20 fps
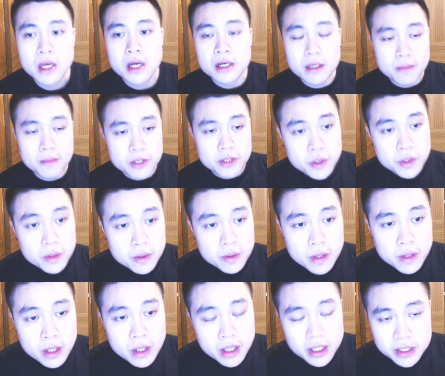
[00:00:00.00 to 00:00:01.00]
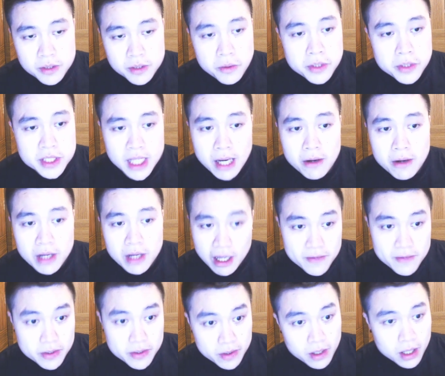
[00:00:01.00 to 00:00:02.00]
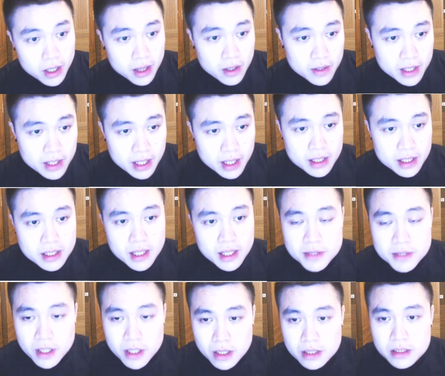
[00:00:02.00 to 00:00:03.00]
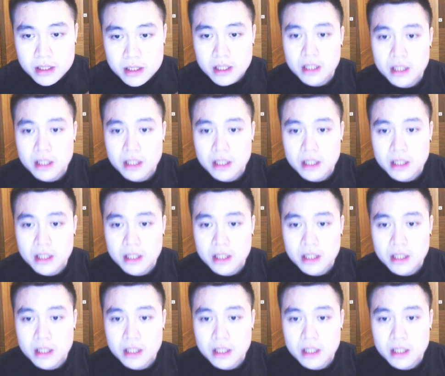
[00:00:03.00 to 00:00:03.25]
Number two is to sell covered call on NNDM stocks.